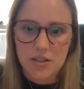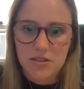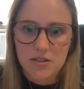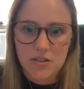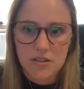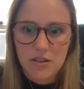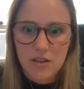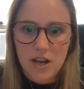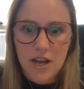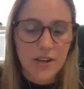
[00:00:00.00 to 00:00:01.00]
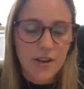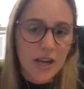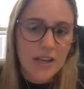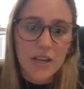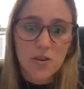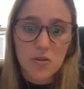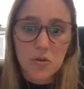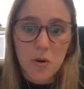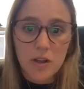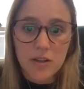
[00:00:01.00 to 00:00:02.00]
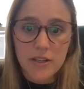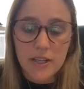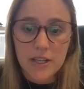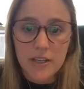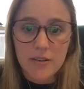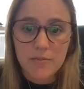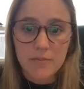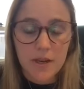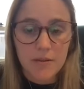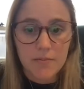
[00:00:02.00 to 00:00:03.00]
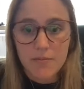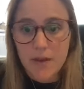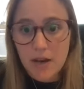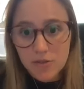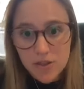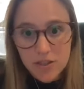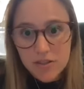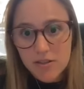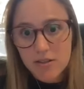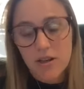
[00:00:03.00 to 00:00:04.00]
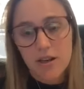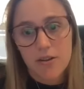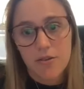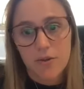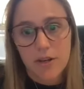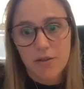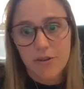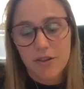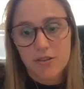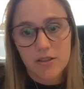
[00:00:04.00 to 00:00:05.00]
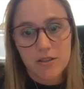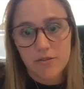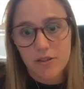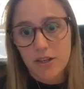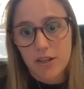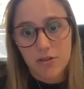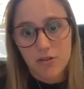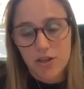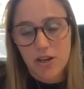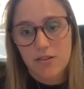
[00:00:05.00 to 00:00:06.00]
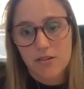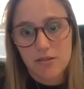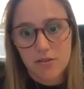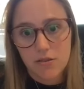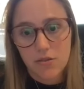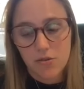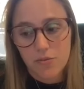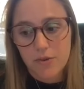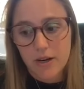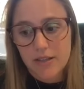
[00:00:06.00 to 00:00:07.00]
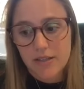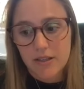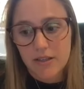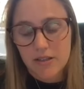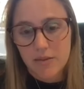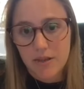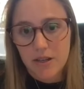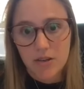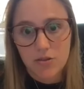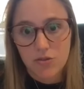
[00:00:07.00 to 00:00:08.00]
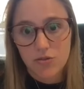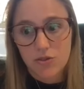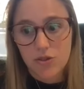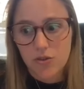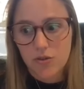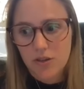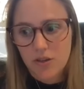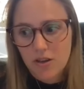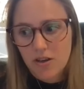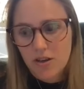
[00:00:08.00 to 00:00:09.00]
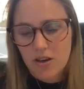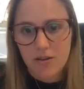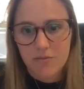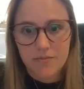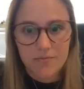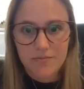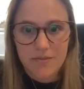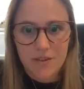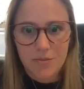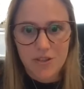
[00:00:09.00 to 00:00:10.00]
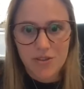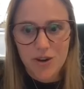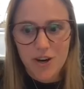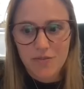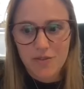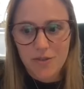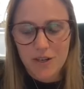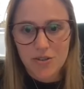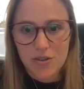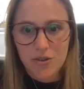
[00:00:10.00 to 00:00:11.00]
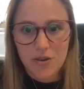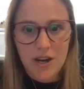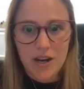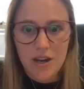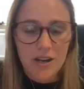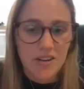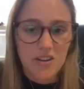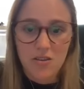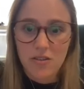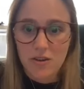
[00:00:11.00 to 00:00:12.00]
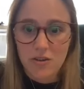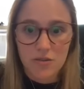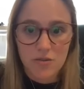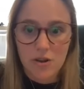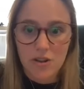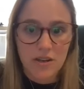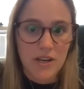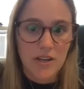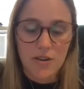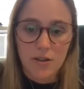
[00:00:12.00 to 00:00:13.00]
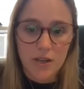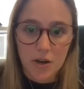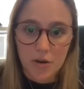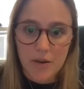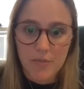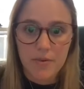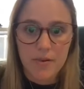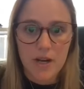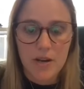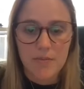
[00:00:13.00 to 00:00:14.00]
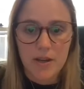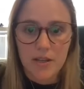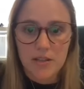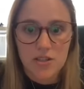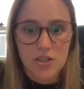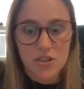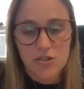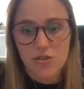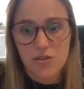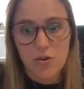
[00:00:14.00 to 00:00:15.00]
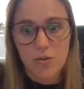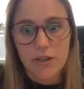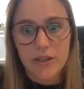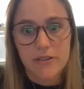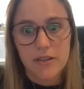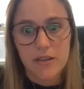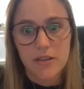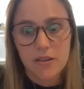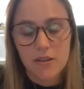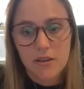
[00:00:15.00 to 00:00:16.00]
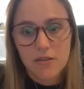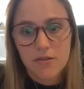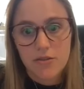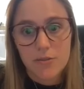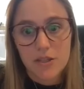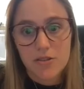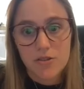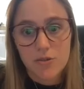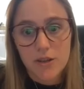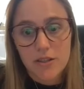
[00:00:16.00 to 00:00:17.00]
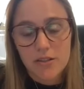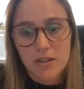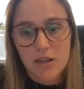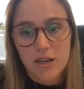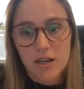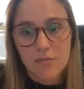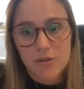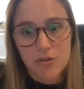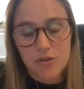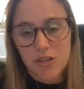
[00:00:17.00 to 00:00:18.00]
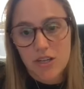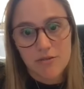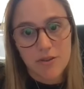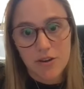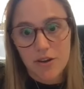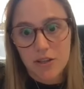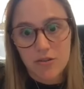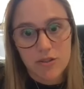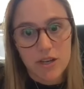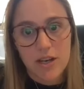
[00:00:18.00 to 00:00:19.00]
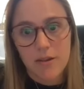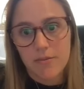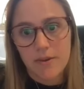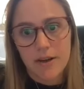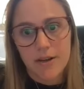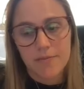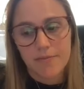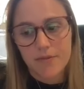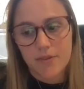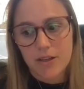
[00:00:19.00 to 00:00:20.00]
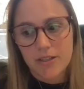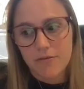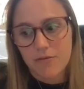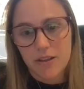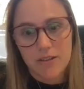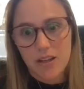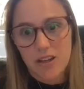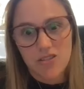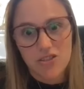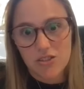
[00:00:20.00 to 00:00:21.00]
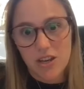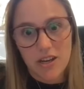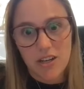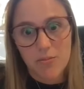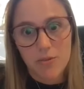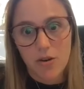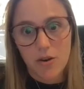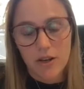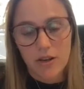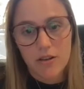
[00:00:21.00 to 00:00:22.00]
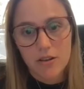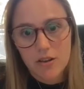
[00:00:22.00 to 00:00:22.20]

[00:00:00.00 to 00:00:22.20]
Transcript: just. I, I get good quality um, houses uh, through Eddie because he definitely negotiates good prices, something I couldn't do. Um, it'd be too hard for me to do. Uh, I know they're good quality. I know they go up, um, and it's just so easy for me to do it. Um, so it takes very little time. Um, so I definitely think I'll just kind of keep going